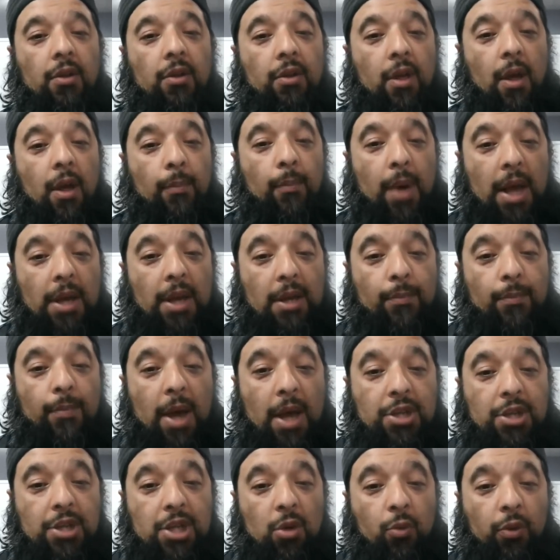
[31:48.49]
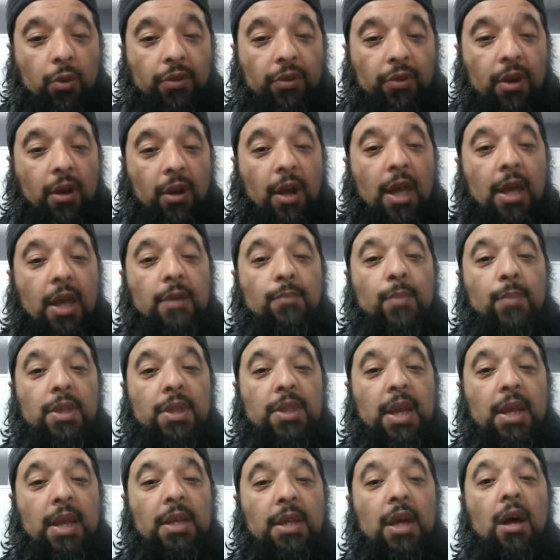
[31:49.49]
Kabbalah magic was there in
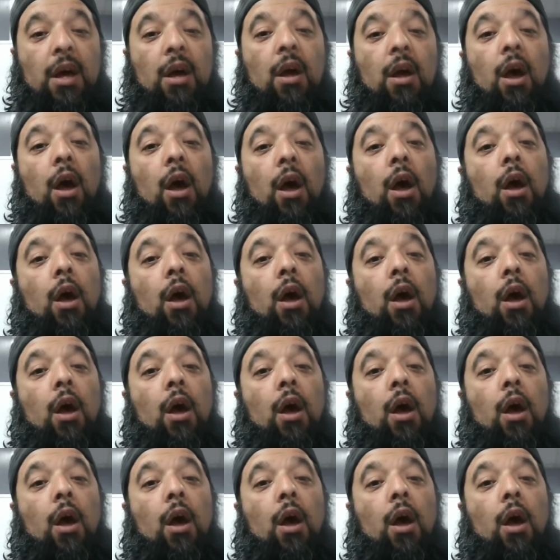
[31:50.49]
Medina,